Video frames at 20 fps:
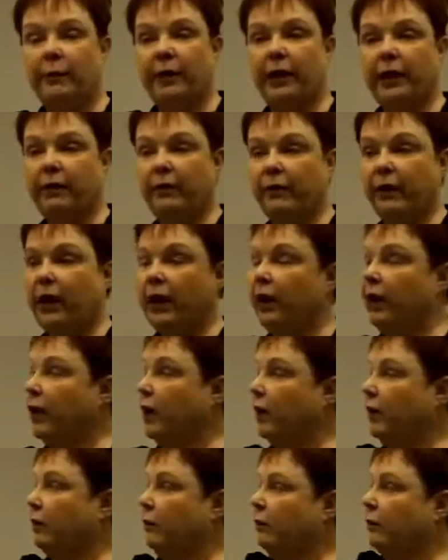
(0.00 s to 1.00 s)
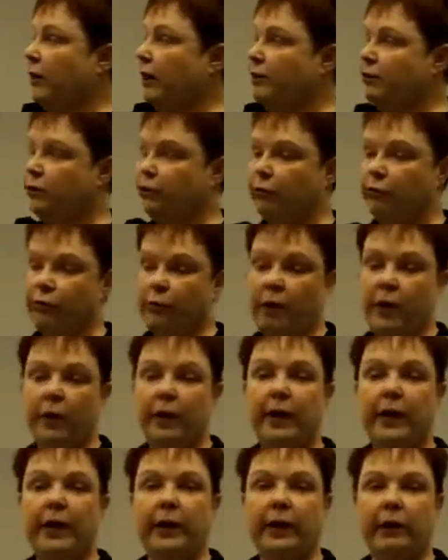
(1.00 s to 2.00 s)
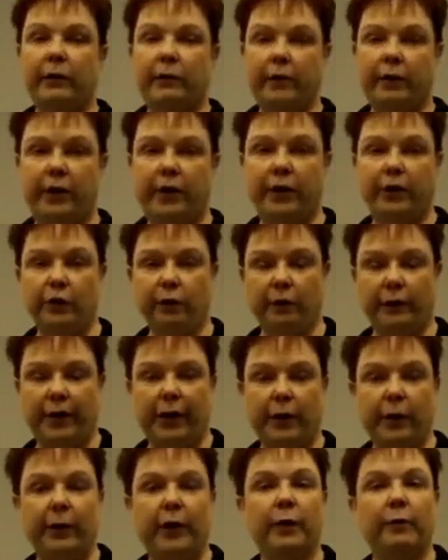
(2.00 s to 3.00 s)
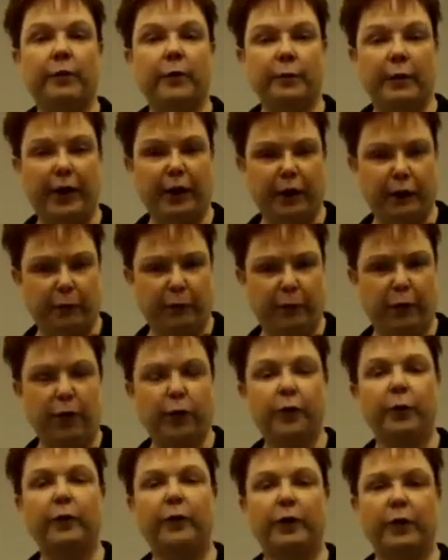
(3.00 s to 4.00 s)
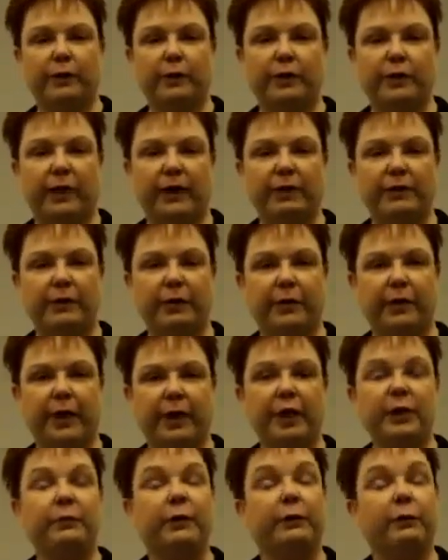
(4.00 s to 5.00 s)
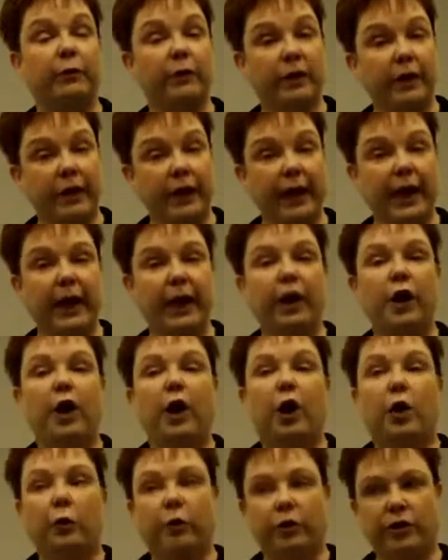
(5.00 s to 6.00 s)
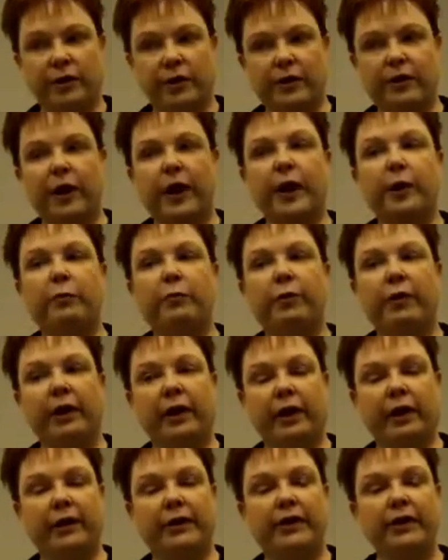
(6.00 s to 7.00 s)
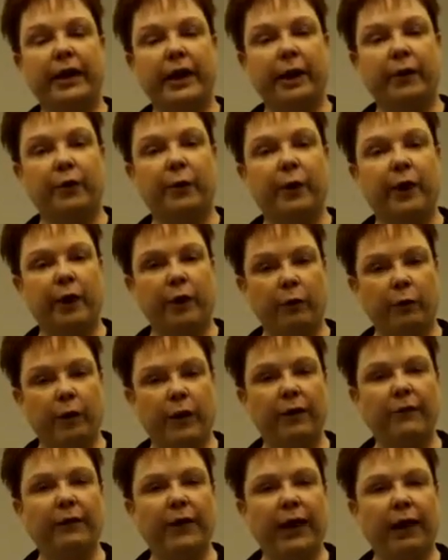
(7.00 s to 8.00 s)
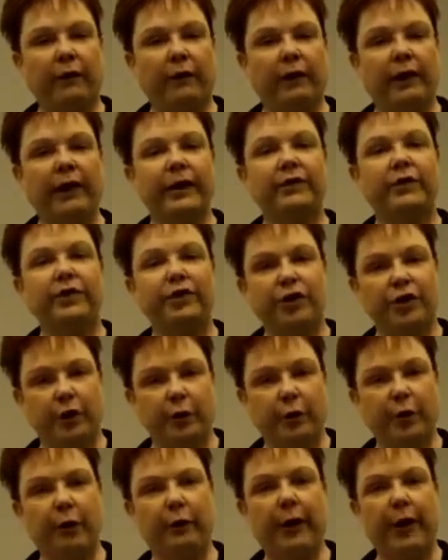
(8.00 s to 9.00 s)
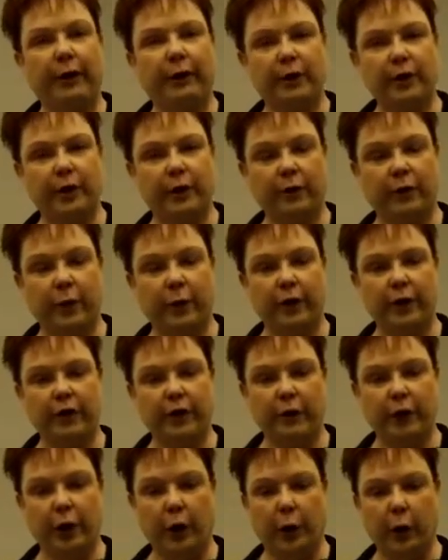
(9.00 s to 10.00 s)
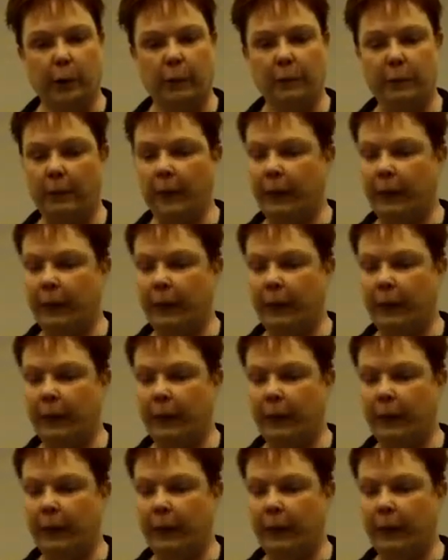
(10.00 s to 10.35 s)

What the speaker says: to make a nicer drawing and neater lettering with my computer and those kinds of things. But for today, we're just kind of putting it together in a rough outline to show you how it's going to go.